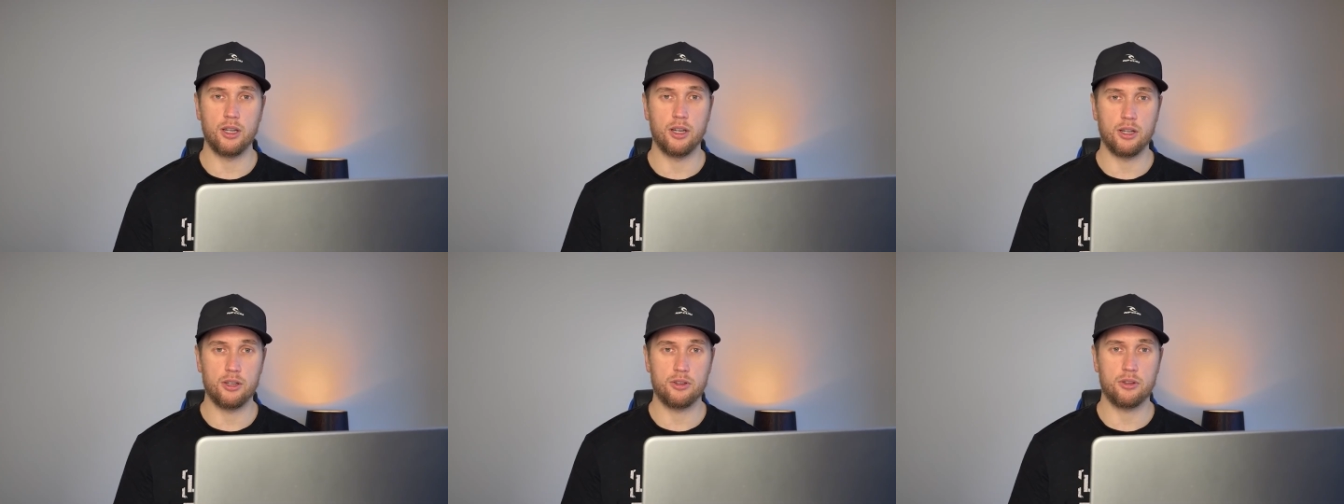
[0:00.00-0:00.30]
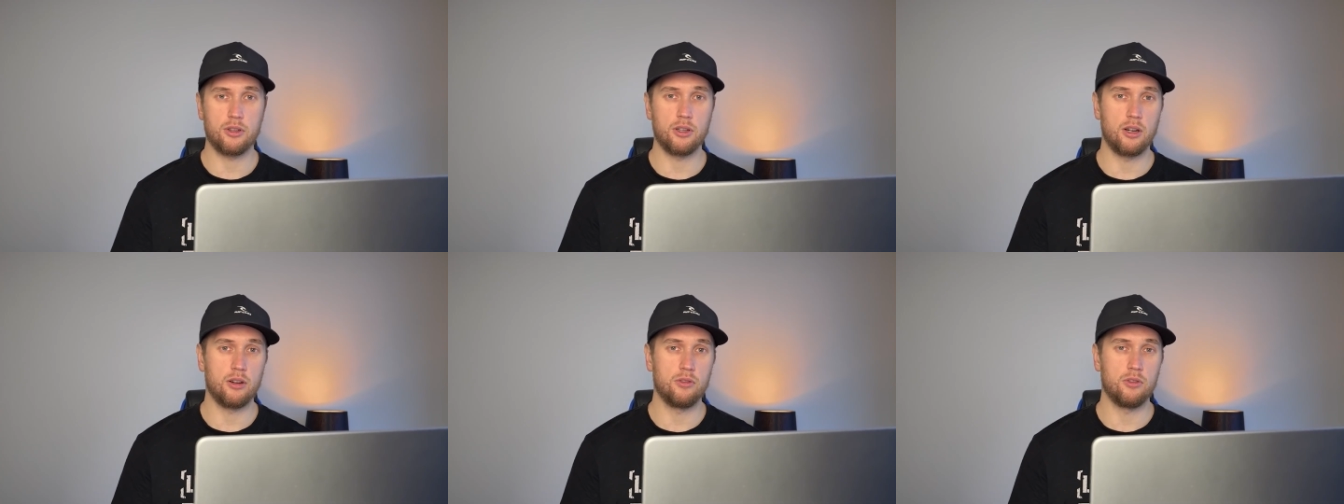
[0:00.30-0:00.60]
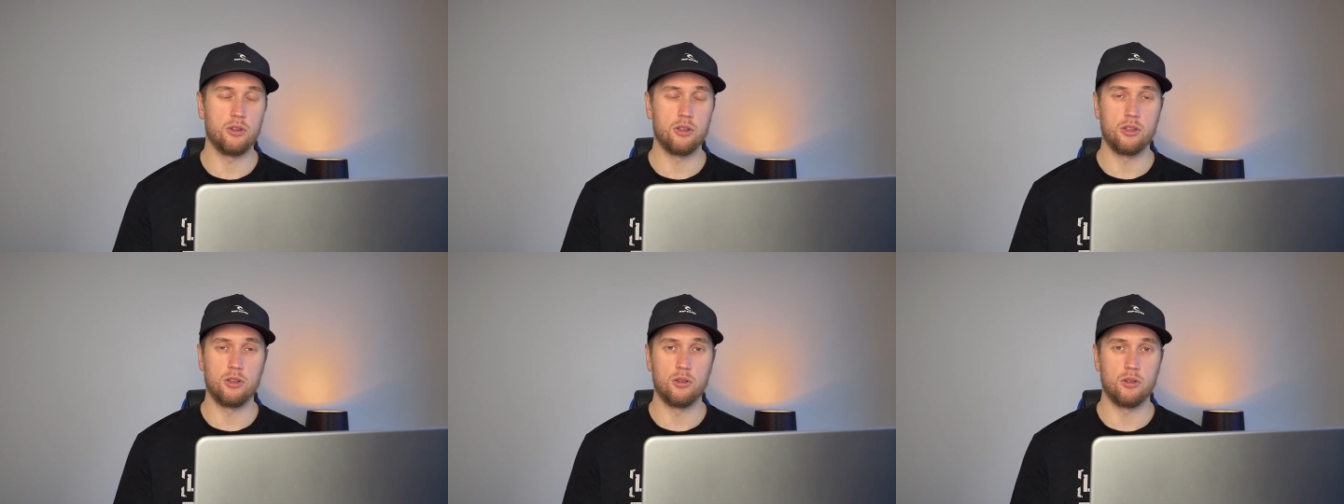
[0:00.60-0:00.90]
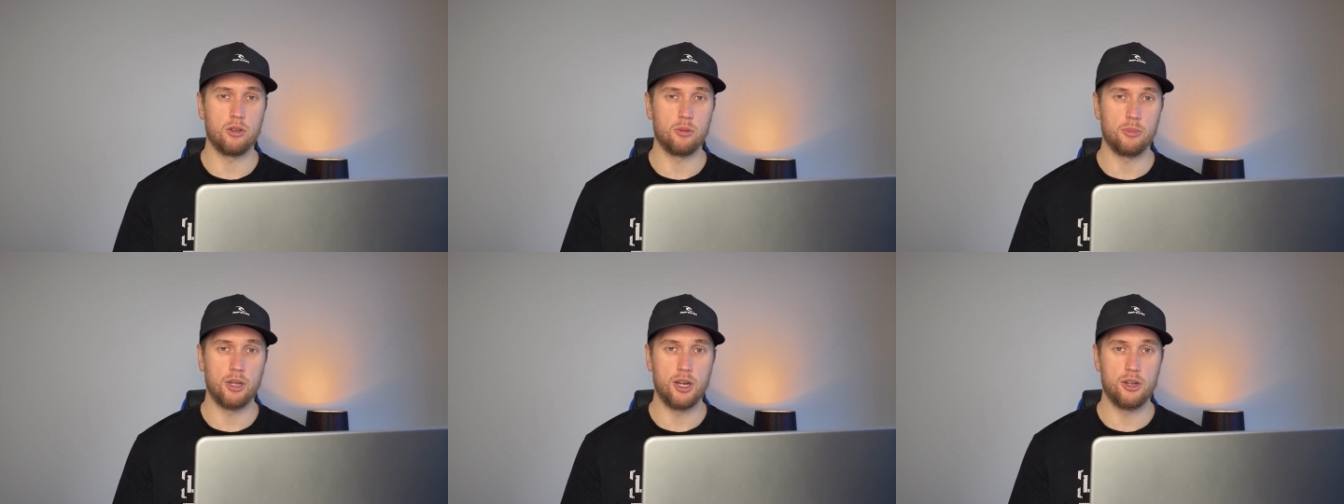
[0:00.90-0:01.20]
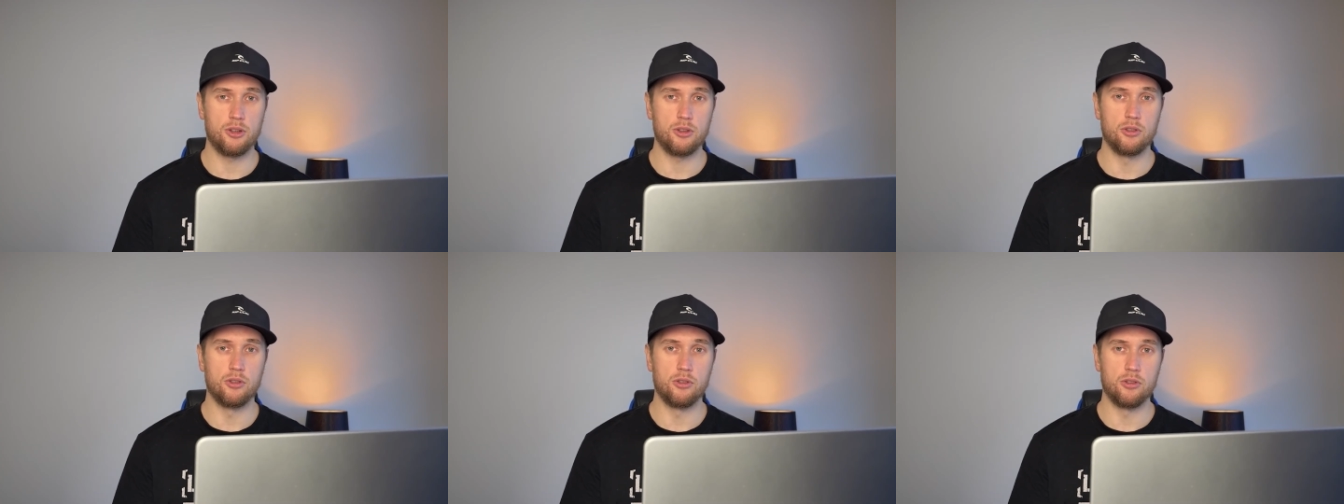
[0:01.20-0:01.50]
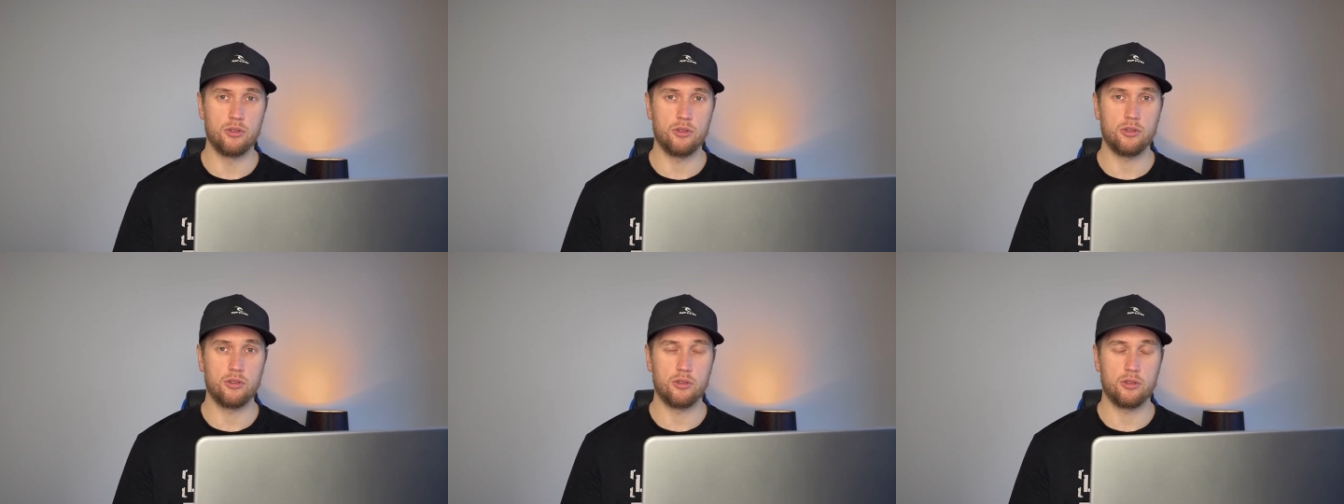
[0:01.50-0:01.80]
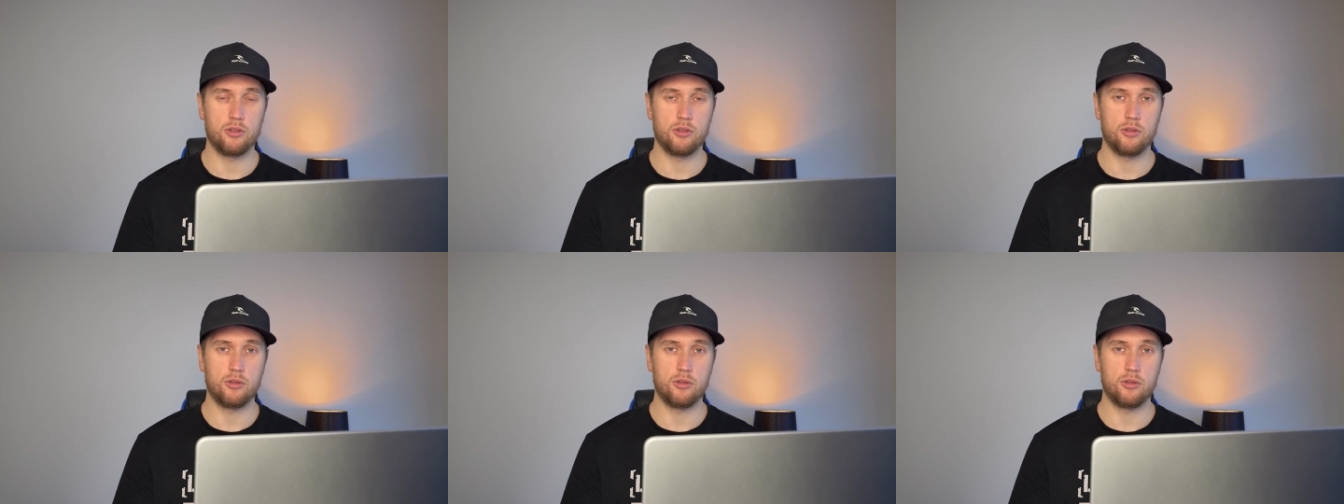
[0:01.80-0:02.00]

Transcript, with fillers: AI stuff or any automations